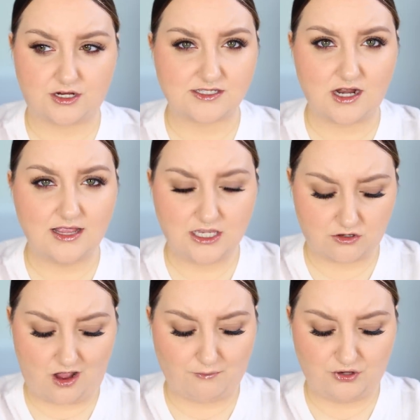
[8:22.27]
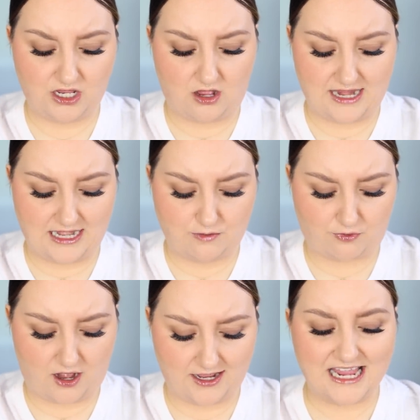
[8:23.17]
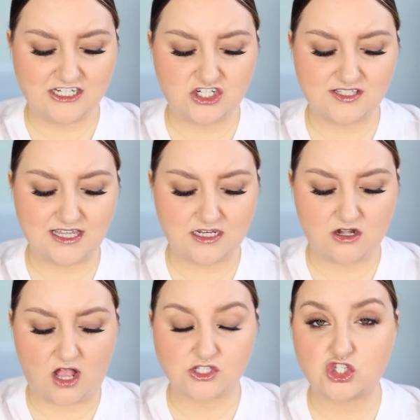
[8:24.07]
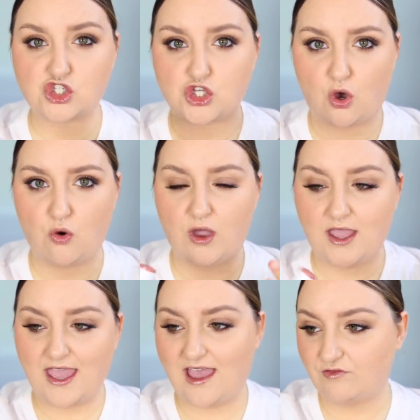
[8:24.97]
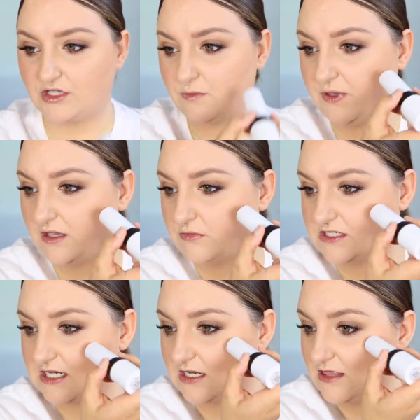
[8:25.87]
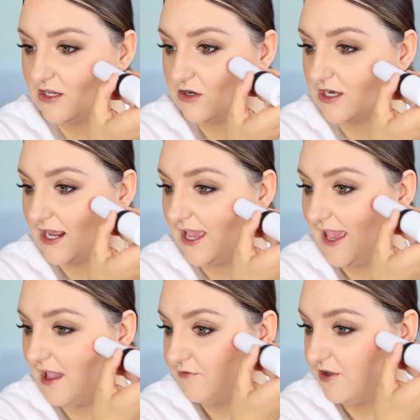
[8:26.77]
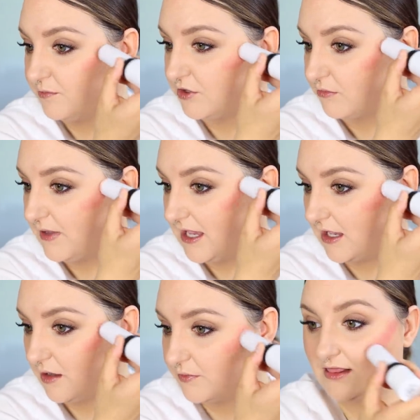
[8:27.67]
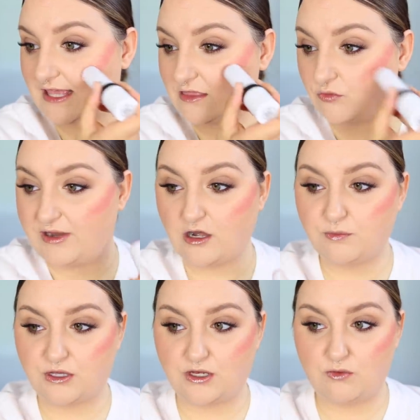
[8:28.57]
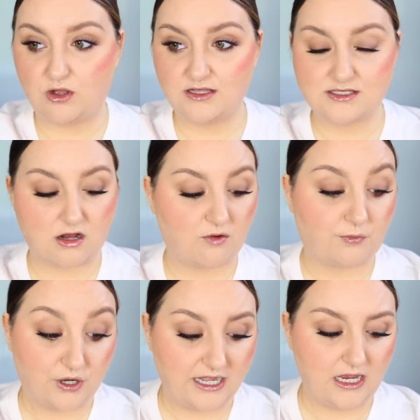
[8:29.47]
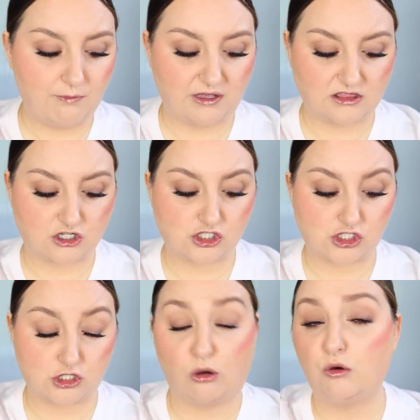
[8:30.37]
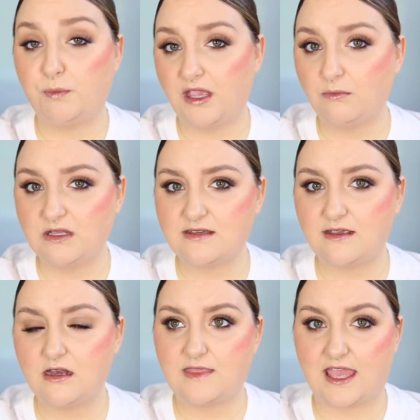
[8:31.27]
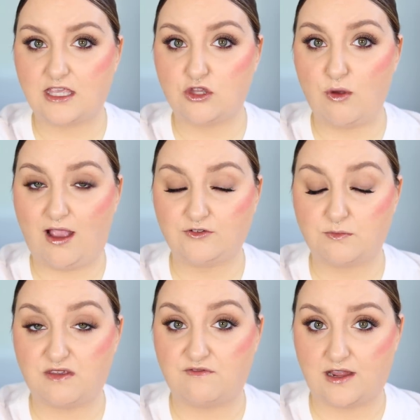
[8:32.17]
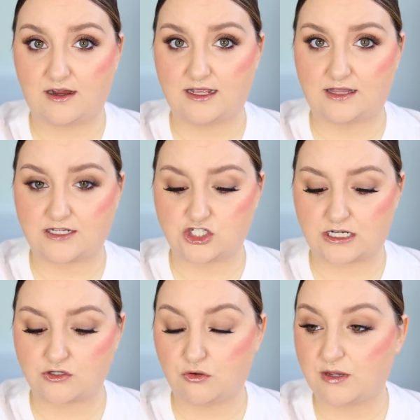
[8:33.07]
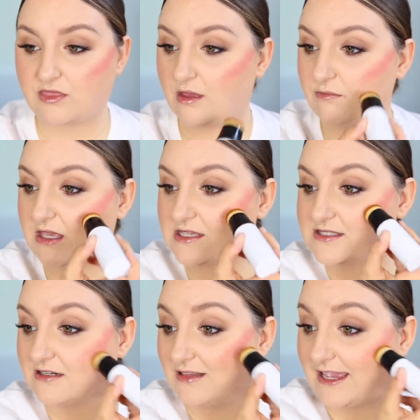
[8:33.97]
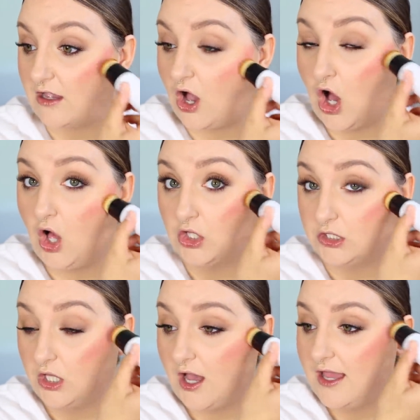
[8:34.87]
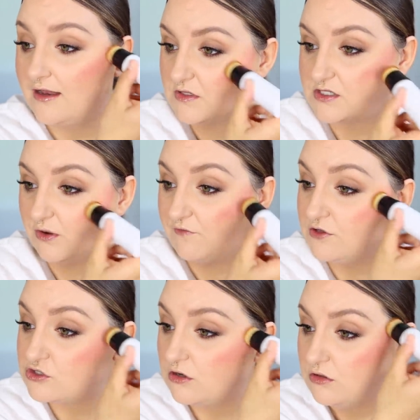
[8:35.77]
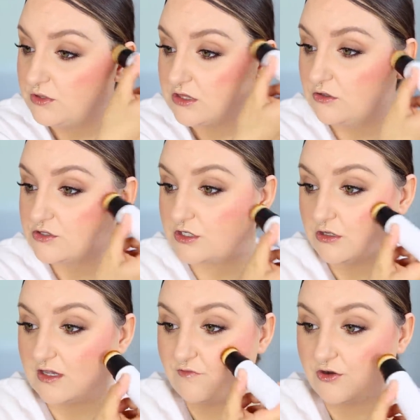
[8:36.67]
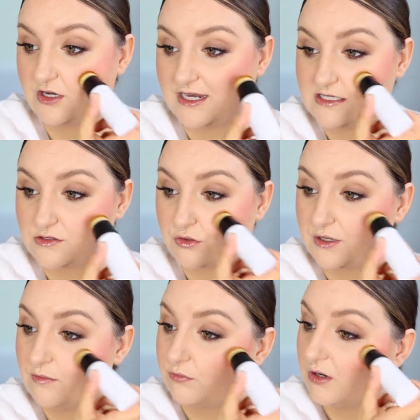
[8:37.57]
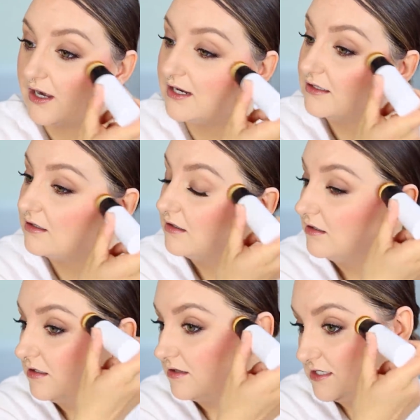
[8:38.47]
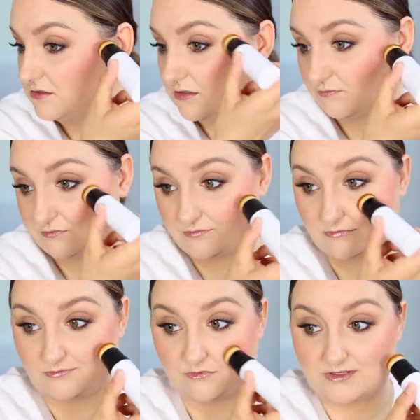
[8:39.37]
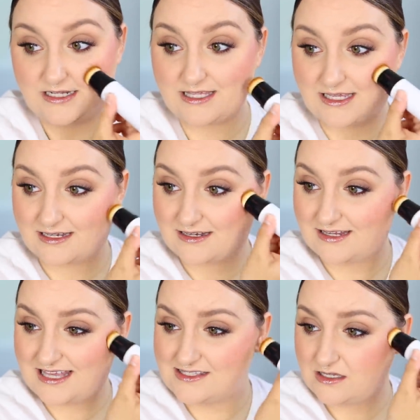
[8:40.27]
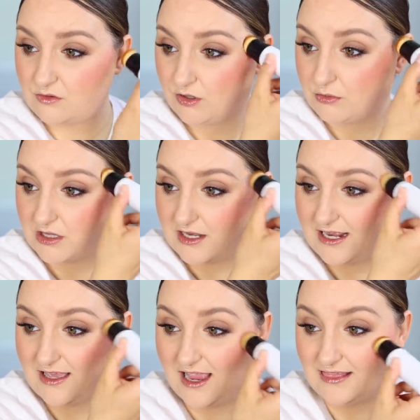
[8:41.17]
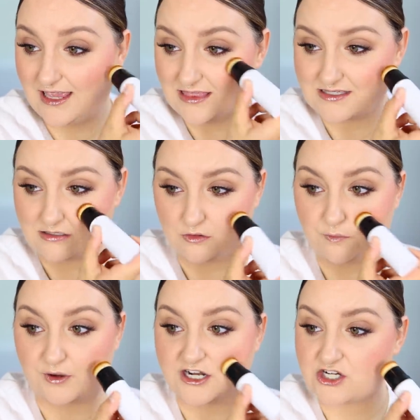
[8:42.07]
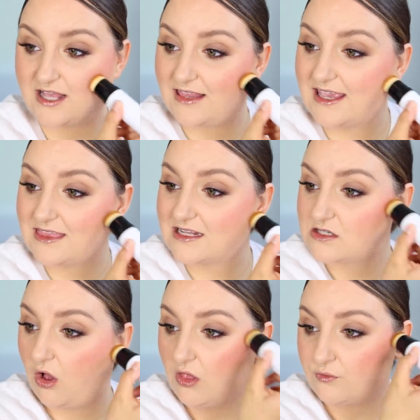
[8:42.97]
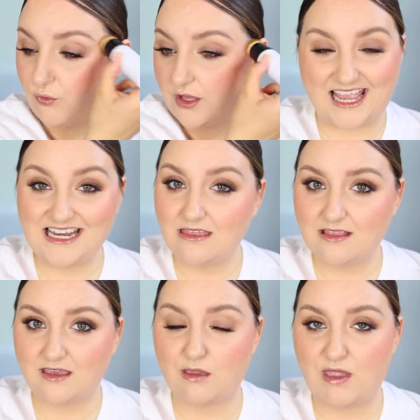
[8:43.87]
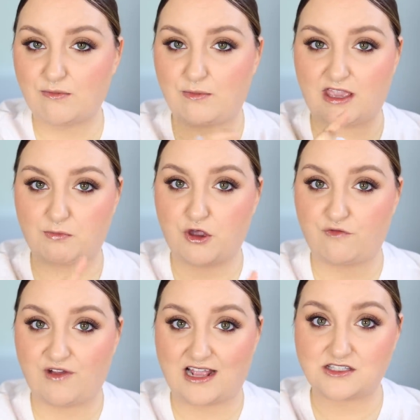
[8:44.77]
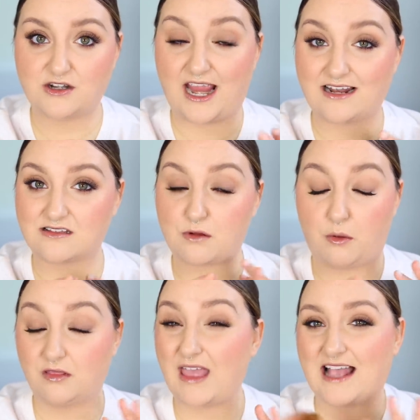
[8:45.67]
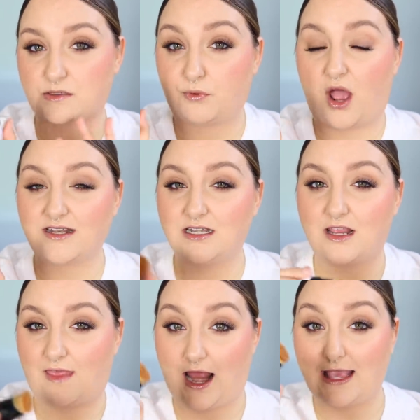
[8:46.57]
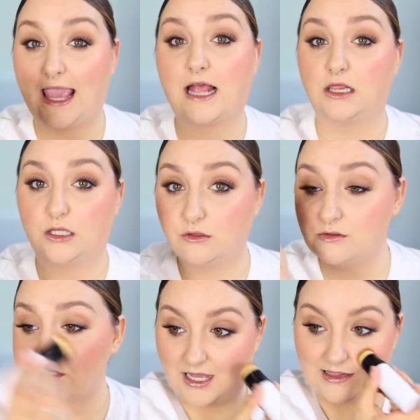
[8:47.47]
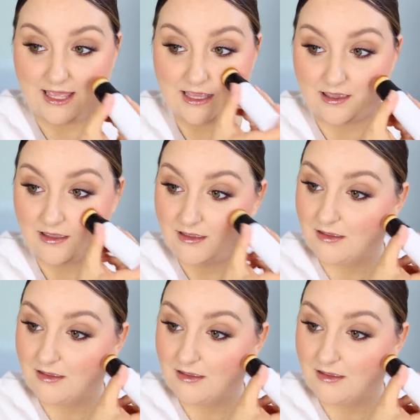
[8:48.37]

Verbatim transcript: It's not like you're not putting on any product. It's just like not so heavily pigmented that you're gonna F up your makeup. Like the Rare Beauty ones are pretty, but they're so pigmented that you have to be very like gentle with them because they're like a lot. So if you struggle with those or you're looking for a nice cream product, these are really easy to work with and I, I like this little brush. I like that it's all in one. Anything that can make my makeup go faster and has a product in it that I can't lose, I like.